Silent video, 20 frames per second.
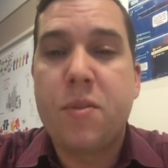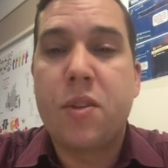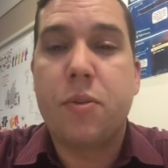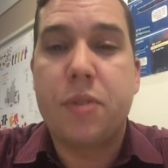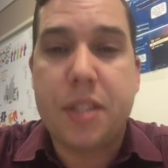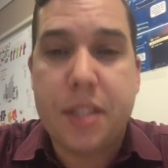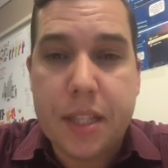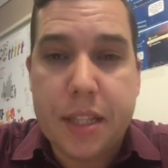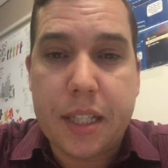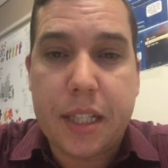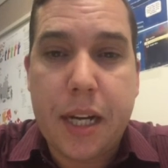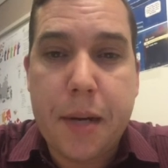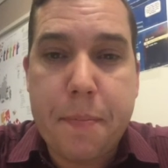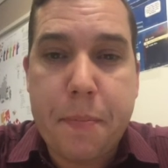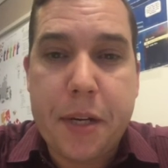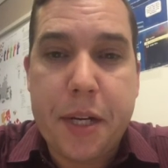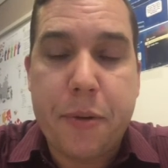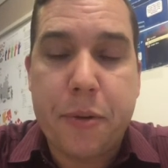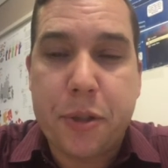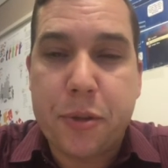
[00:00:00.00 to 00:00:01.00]
within the
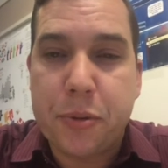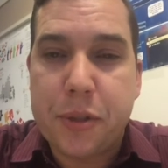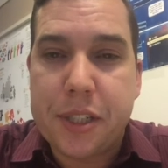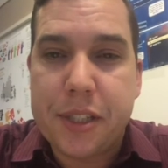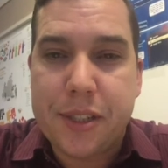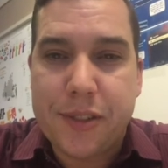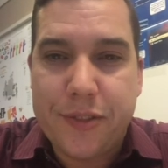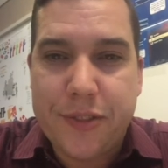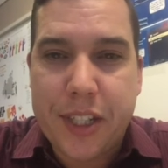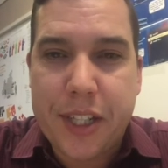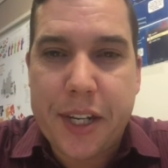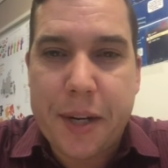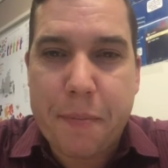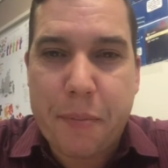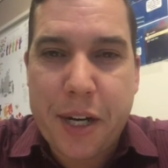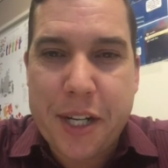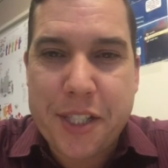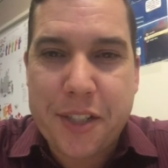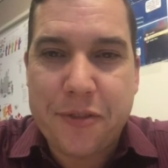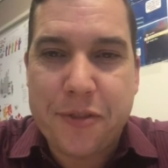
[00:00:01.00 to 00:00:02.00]
company, which was very
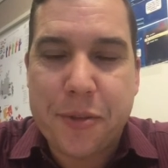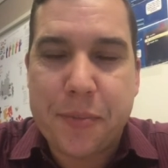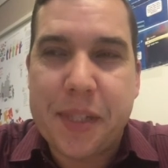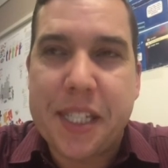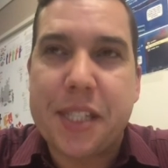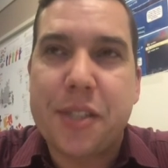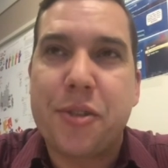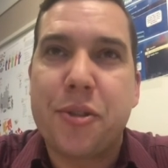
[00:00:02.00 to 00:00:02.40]
impressive for me.